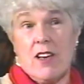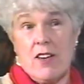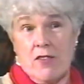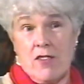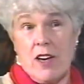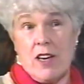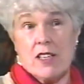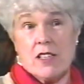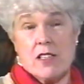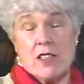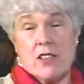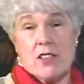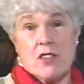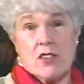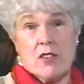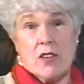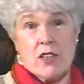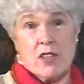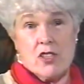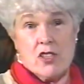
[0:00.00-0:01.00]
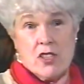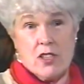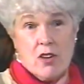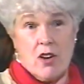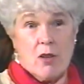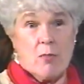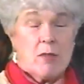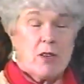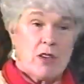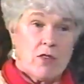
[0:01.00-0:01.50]
fine teacher, and she
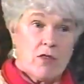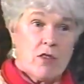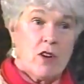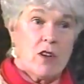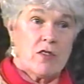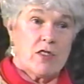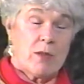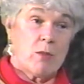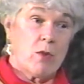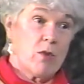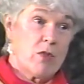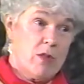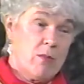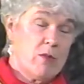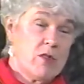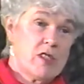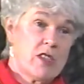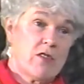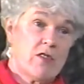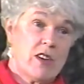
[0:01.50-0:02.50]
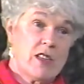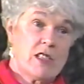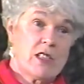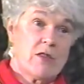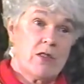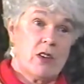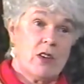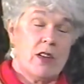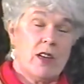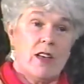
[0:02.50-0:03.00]
got me involved in both the music
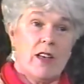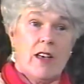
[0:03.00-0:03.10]
festival